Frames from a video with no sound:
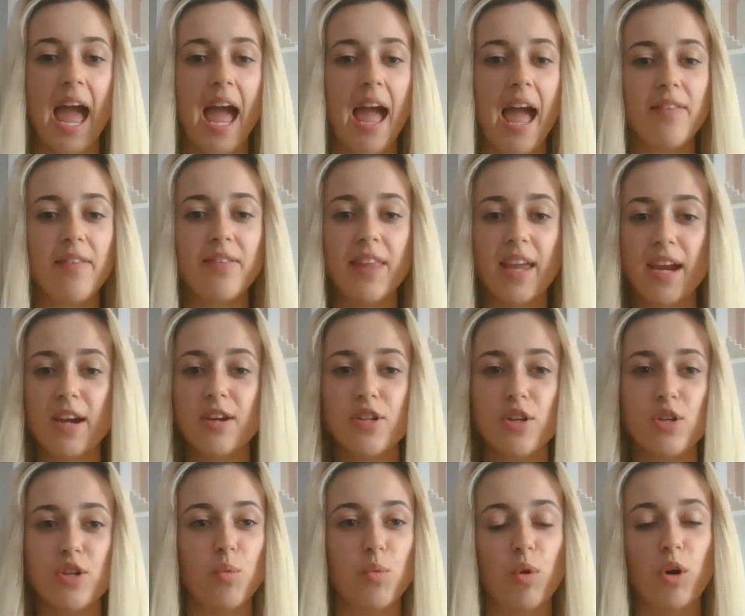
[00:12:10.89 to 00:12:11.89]
and they
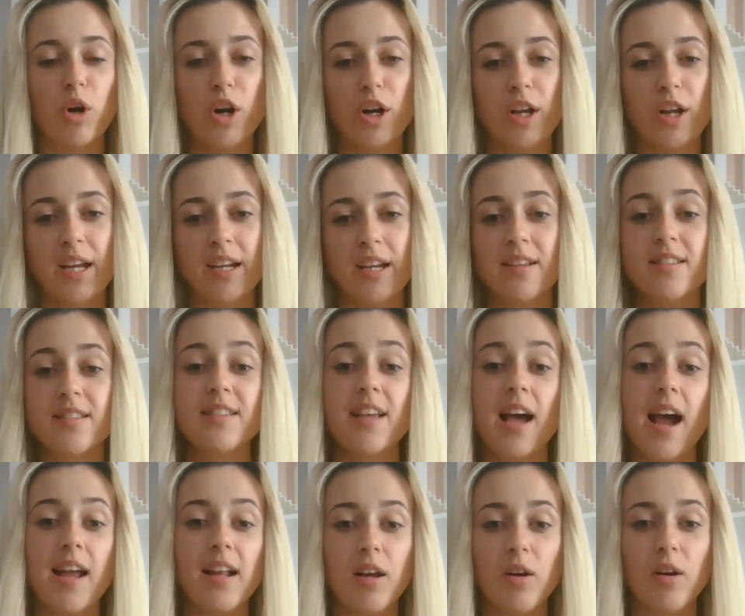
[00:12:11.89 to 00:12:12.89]
just work in a
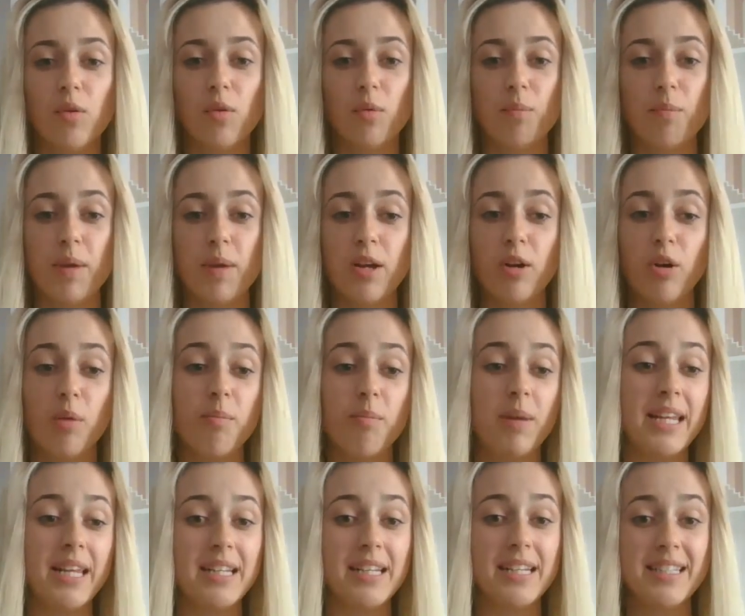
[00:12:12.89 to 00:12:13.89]
silo, being
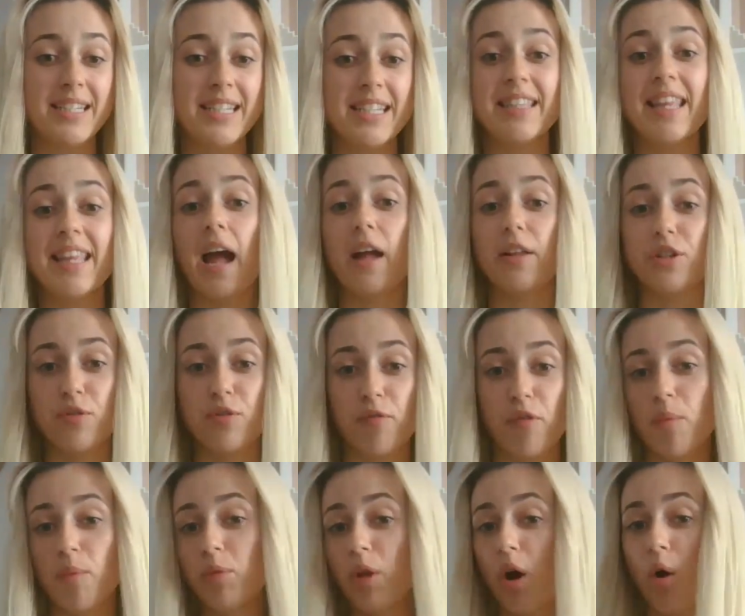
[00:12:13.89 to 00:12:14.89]
completely detached
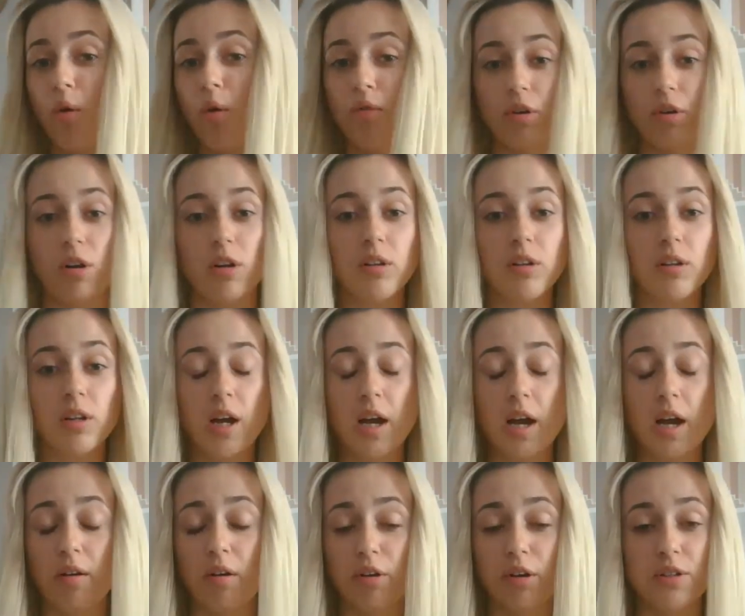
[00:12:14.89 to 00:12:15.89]
from the overall
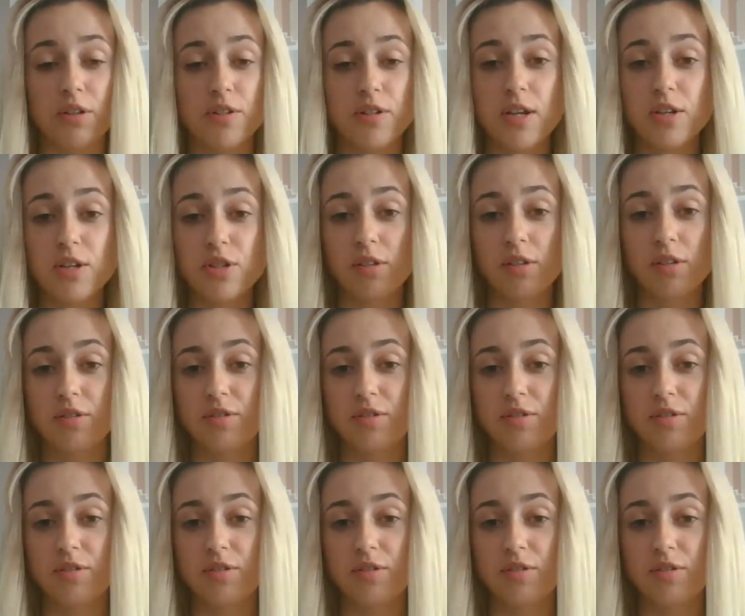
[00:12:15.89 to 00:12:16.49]
organizational